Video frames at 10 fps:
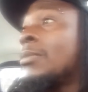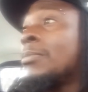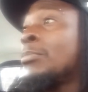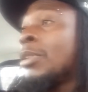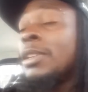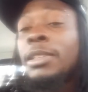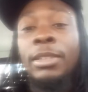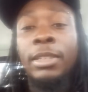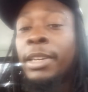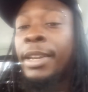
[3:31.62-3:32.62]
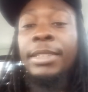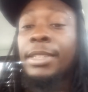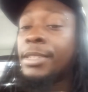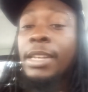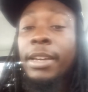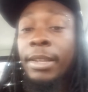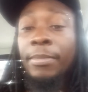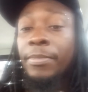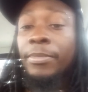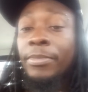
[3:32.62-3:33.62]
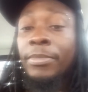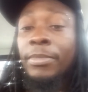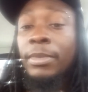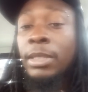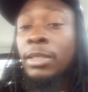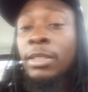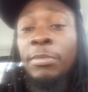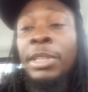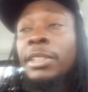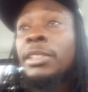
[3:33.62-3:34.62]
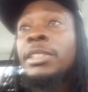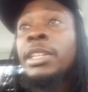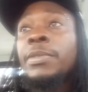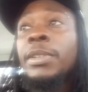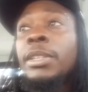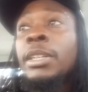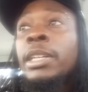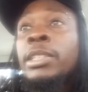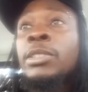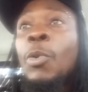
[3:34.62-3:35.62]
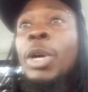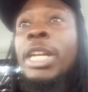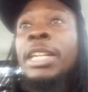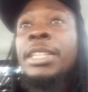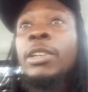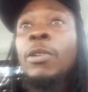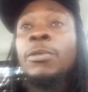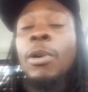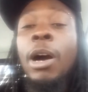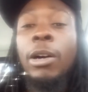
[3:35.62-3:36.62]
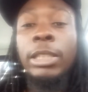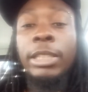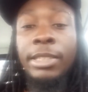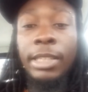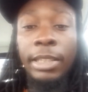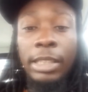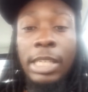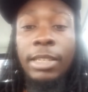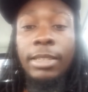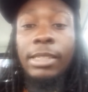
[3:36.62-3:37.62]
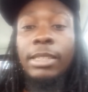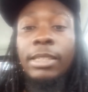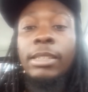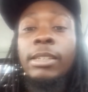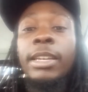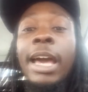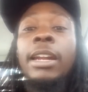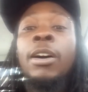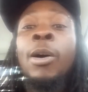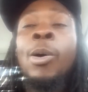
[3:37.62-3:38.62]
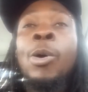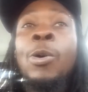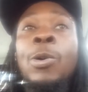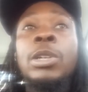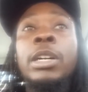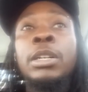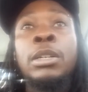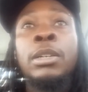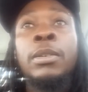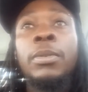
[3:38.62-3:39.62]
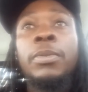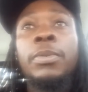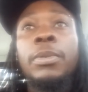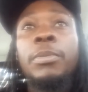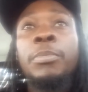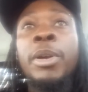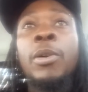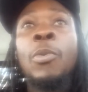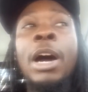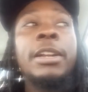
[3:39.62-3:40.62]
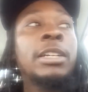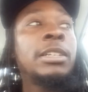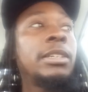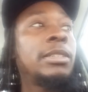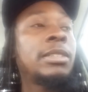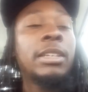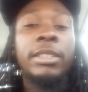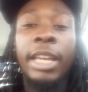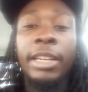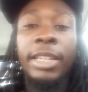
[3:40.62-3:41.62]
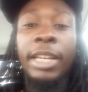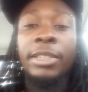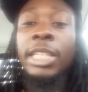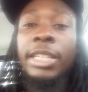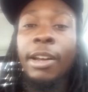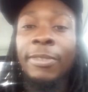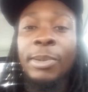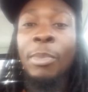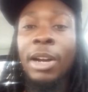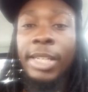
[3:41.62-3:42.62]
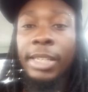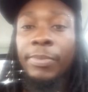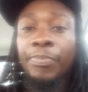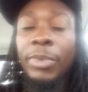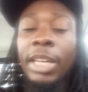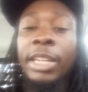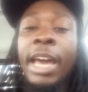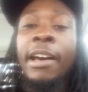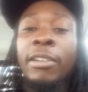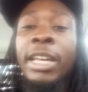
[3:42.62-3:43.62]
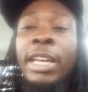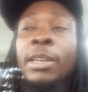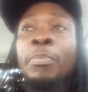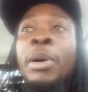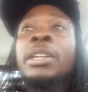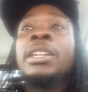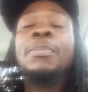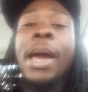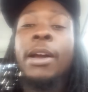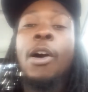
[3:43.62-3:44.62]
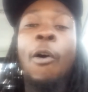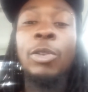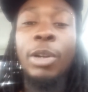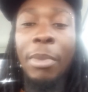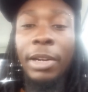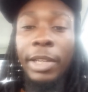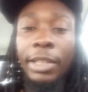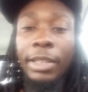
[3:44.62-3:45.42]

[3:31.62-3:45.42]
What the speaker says: bruh, it ain't the same. It's completely different. So what I think overall is the elites got a hold of marijuana because they took it off the market, and now they putting it back on the market.